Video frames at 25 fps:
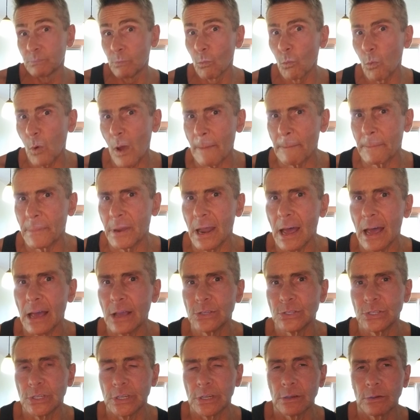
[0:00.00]

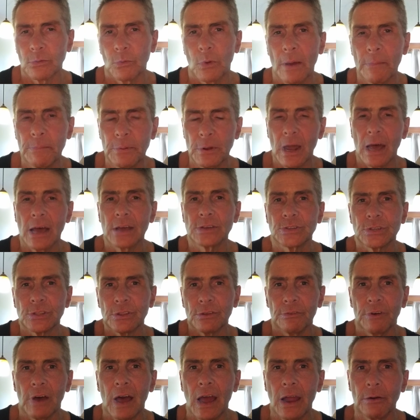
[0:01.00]
weaponizing
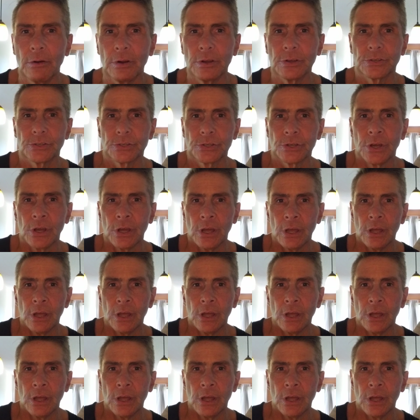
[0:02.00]
the virus,